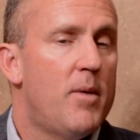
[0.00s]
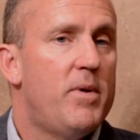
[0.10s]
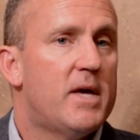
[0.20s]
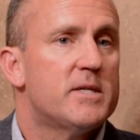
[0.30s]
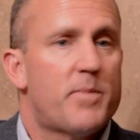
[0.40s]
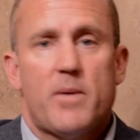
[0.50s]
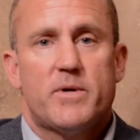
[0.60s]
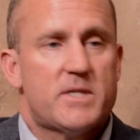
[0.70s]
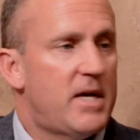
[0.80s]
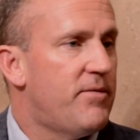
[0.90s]
because
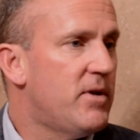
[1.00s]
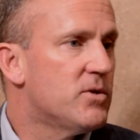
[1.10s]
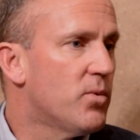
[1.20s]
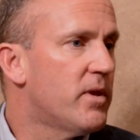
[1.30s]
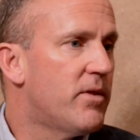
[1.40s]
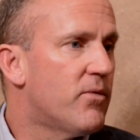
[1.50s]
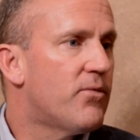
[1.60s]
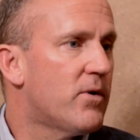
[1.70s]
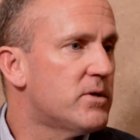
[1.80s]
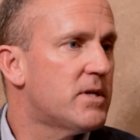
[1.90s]
public safety is really the
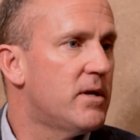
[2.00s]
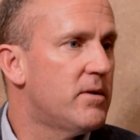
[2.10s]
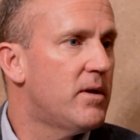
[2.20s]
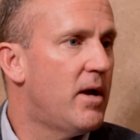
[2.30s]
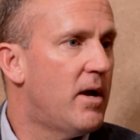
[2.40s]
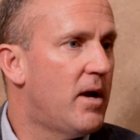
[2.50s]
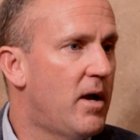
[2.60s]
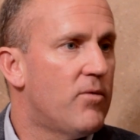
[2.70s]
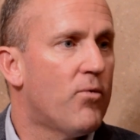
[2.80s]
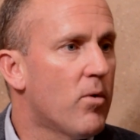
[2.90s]
first
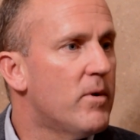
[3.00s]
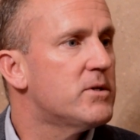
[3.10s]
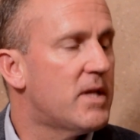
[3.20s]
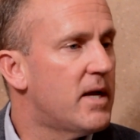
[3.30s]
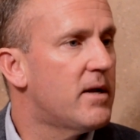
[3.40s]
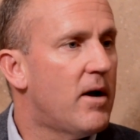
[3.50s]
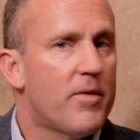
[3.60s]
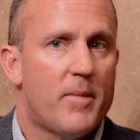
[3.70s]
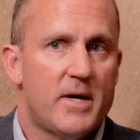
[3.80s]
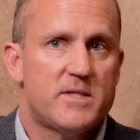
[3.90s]
and foremost thing on
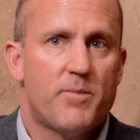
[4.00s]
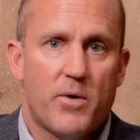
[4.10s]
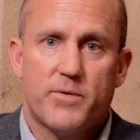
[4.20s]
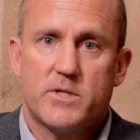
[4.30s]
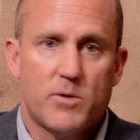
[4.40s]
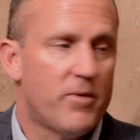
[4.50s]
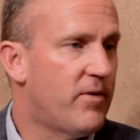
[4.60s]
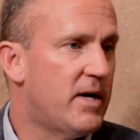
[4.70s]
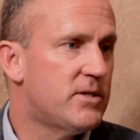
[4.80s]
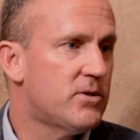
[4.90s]
the minds of both the
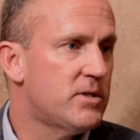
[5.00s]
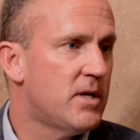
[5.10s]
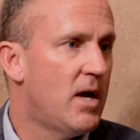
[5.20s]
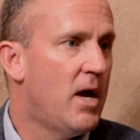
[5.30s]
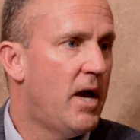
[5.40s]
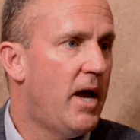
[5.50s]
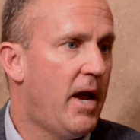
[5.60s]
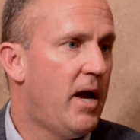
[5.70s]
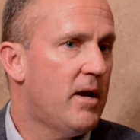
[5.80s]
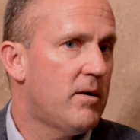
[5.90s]
supervisors
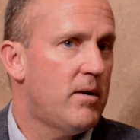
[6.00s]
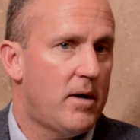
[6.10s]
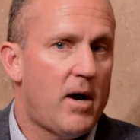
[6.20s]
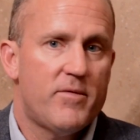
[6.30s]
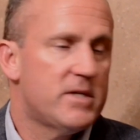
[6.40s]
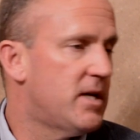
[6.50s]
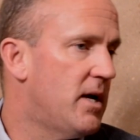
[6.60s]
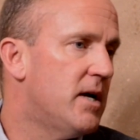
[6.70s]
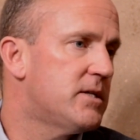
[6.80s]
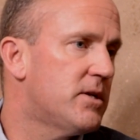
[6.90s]
and obviously
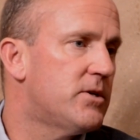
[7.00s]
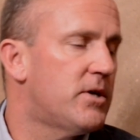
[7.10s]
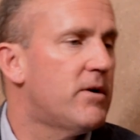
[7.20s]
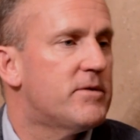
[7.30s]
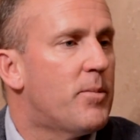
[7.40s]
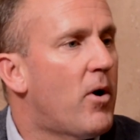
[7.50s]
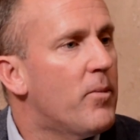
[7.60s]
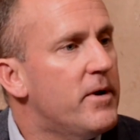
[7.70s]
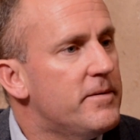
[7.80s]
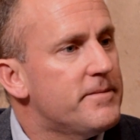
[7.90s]
us at the Sheriff's
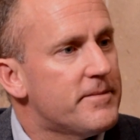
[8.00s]
Department.